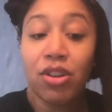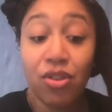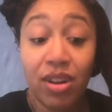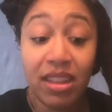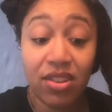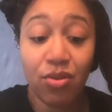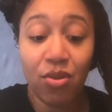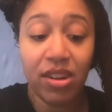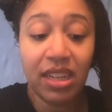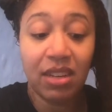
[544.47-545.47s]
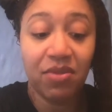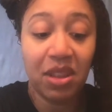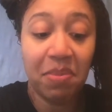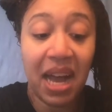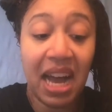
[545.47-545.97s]
during this quarantine for
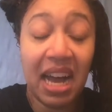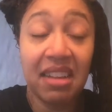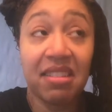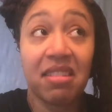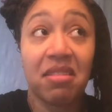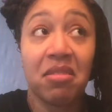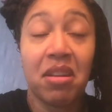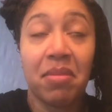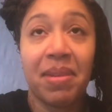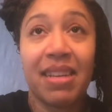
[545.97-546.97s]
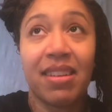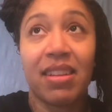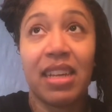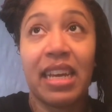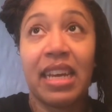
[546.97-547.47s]
the past
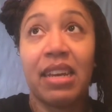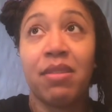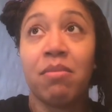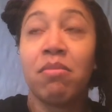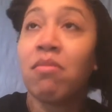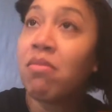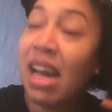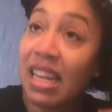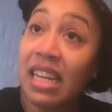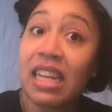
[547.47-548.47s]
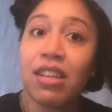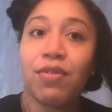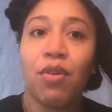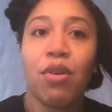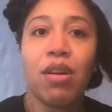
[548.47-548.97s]
basically at least
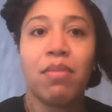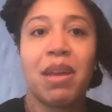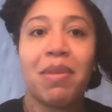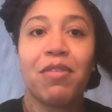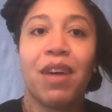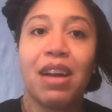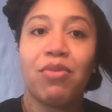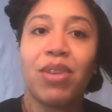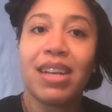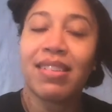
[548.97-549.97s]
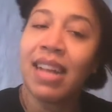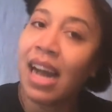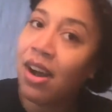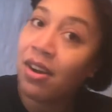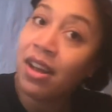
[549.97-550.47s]
4 or maybe 5 weeks
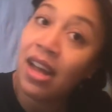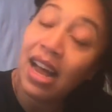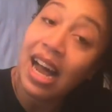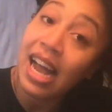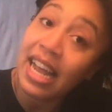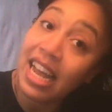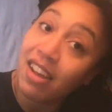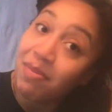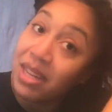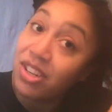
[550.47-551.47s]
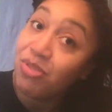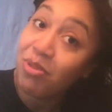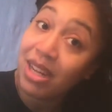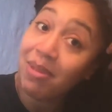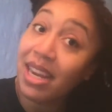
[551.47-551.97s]
now, I have been
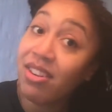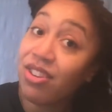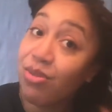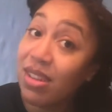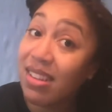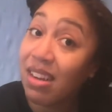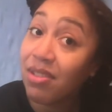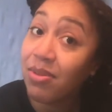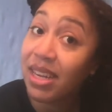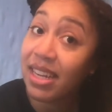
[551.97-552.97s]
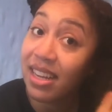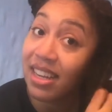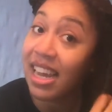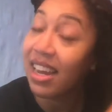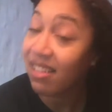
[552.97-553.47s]
putting my hair in twists every week.
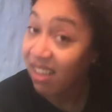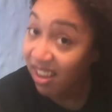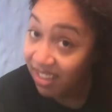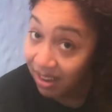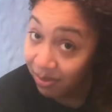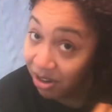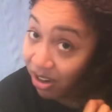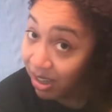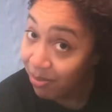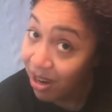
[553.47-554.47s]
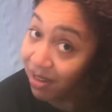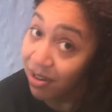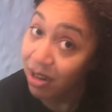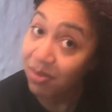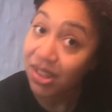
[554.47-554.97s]
Again, got that from Curly
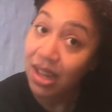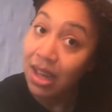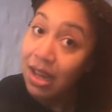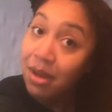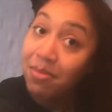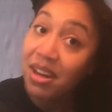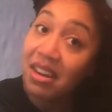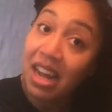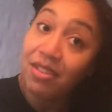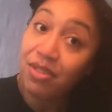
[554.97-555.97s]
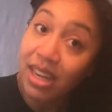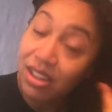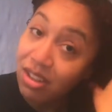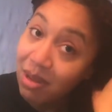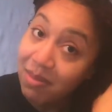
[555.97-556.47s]
Proverbs. But after I
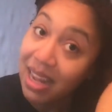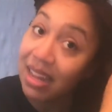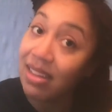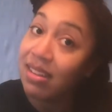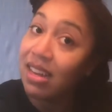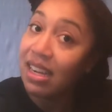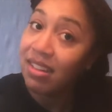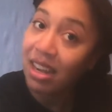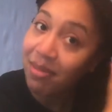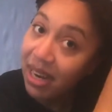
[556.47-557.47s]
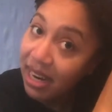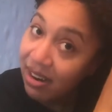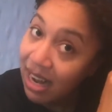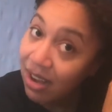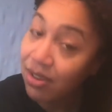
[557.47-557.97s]
use my mask, I take my
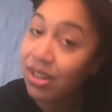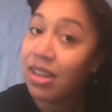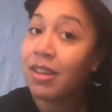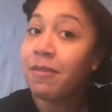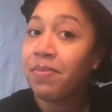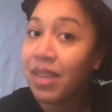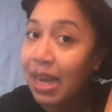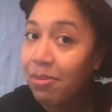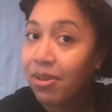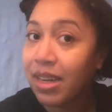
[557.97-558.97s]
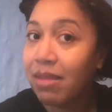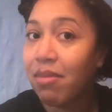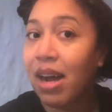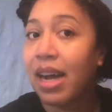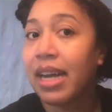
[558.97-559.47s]
hair out, I put in
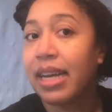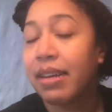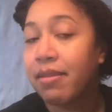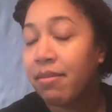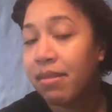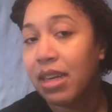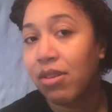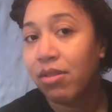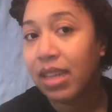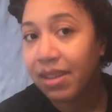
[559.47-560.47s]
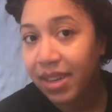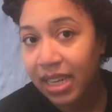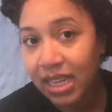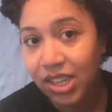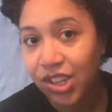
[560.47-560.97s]
my, leave-in
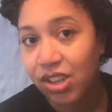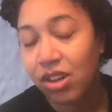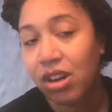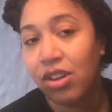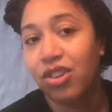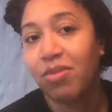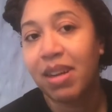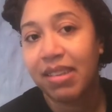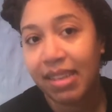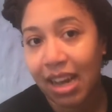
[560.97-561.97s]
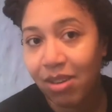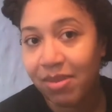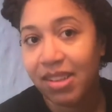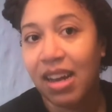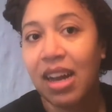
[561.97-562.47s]
conditioner, I'll do my scalp
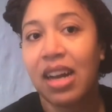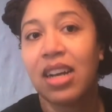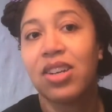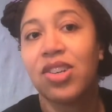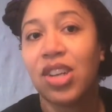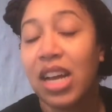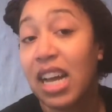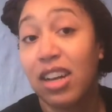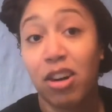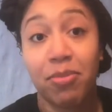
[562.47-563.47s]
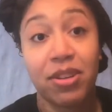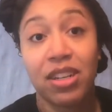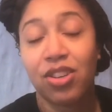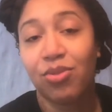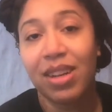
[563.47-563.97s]
massage, and I'll put
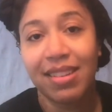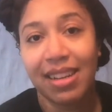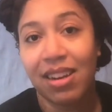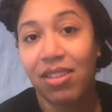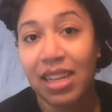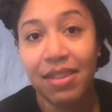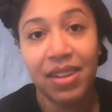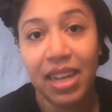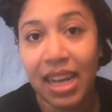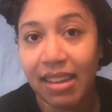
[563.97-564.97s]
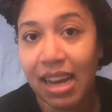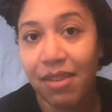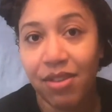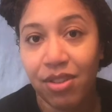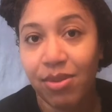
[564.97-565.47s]
it in twists, and I'll leave it like
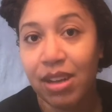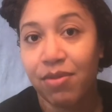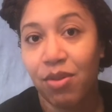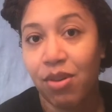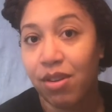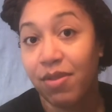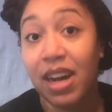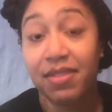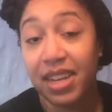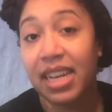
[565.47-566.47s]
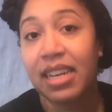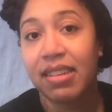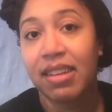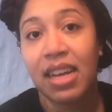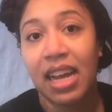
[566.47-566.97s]
that for 3, 4, or 5
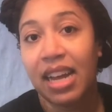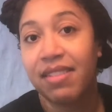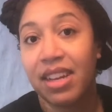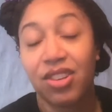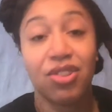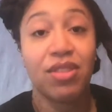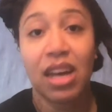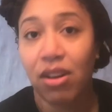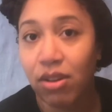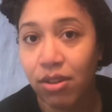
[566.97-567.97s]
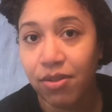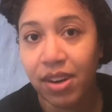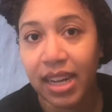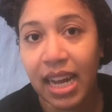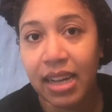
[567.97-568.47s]
days, and then do that all
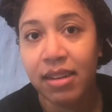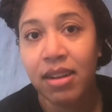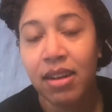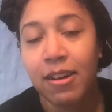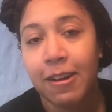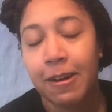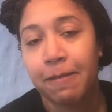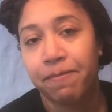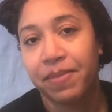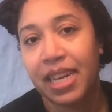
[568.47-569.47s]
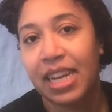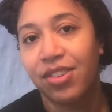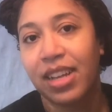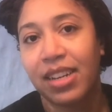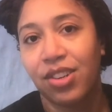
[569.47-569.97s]
over again. And I
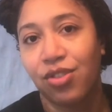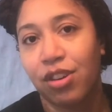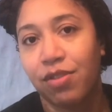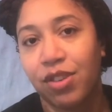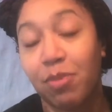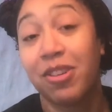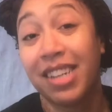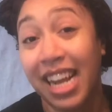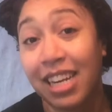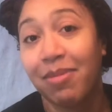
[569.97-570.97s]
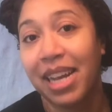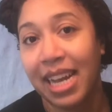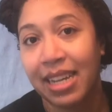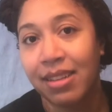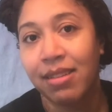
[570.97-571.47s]
do that to protect my
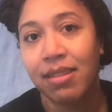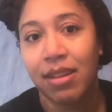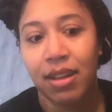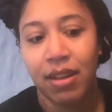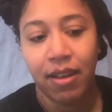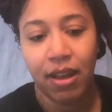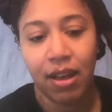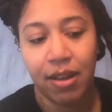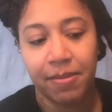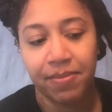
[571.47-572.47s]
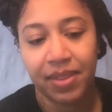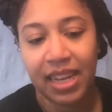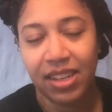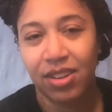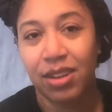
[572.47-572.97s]
ends,
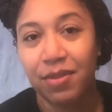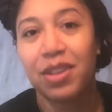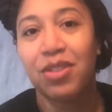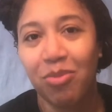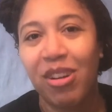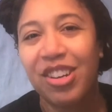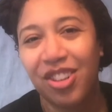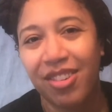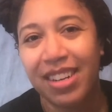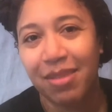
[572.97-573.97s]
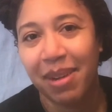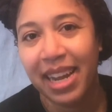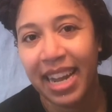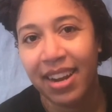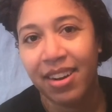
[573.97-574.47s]
and to infuse moisture into my
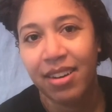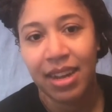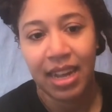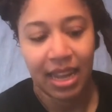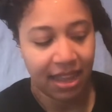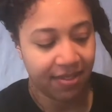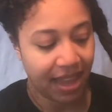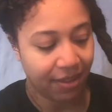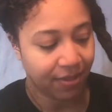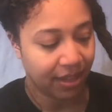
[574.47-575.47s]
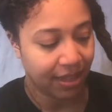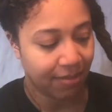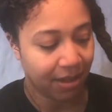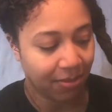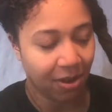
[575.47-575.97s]
hair. And thankfully,
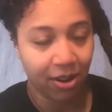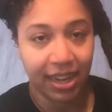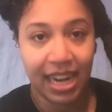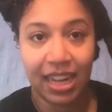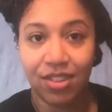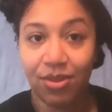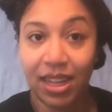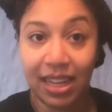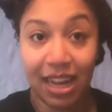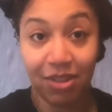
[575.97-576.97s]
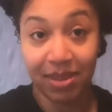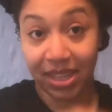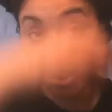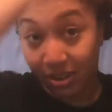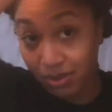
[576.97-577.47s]
the Bell Bar Organics really allow me
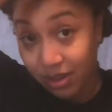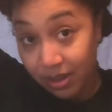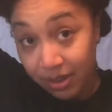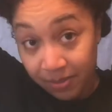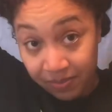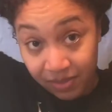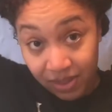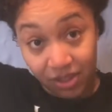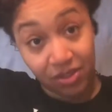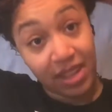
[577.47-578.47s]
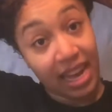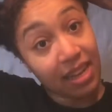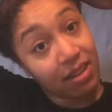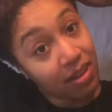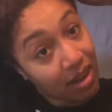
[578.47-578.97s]
to do
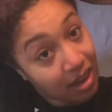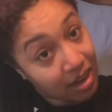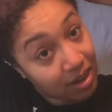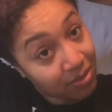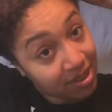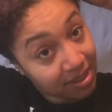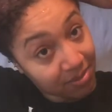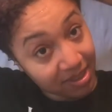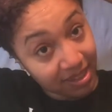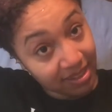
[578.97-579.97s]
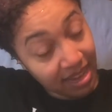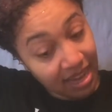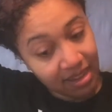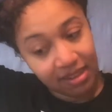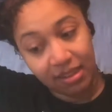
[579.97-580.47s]
that with some
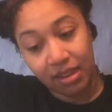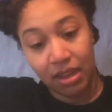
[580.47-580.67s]
success.